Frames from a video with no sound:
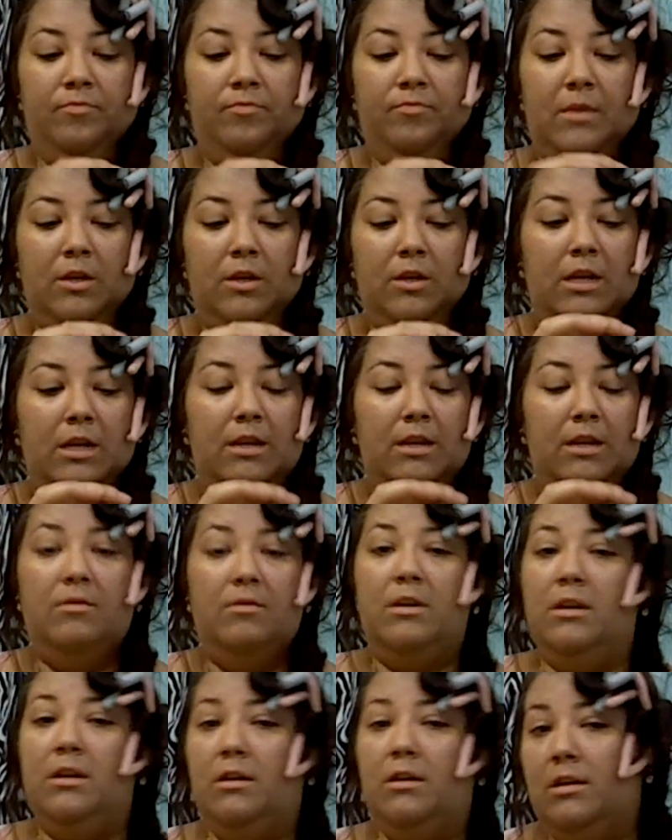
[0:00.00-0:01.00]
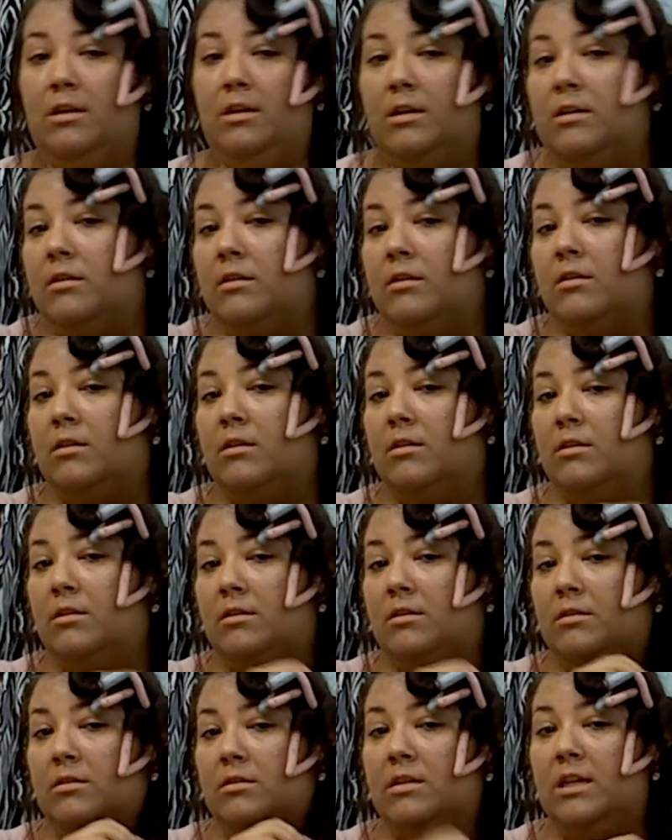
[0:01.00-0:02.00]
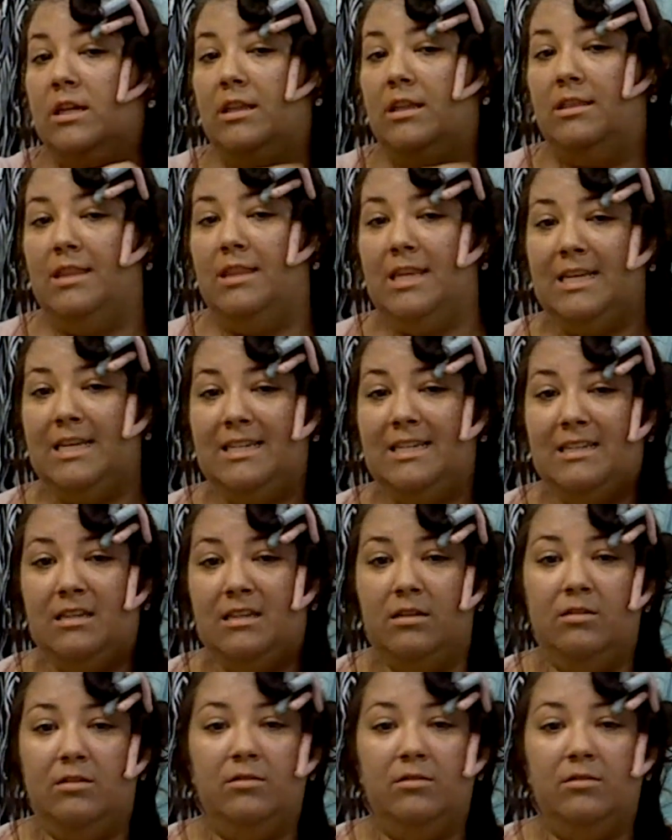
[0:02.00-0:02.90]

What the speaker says: You can leave it like this.